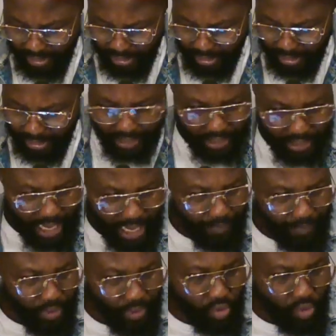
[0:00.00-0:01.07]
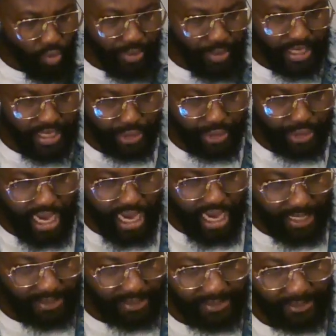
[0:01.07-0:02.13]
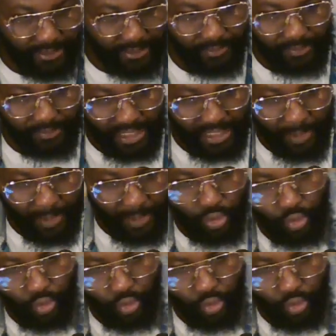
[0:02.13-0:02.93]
IPOB national anthem that I'm going